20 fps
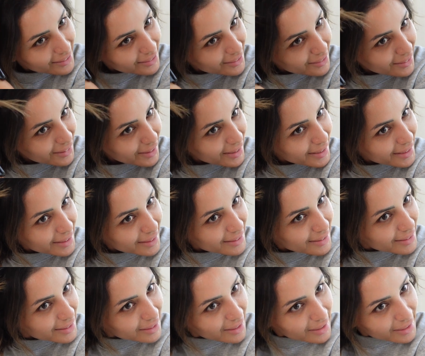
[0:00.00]
Right?
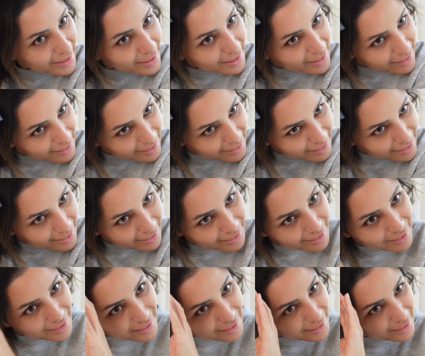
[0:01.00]
Like,
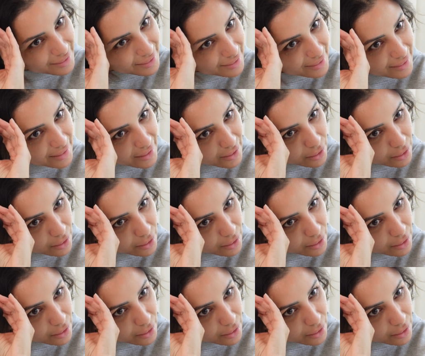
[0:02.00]
I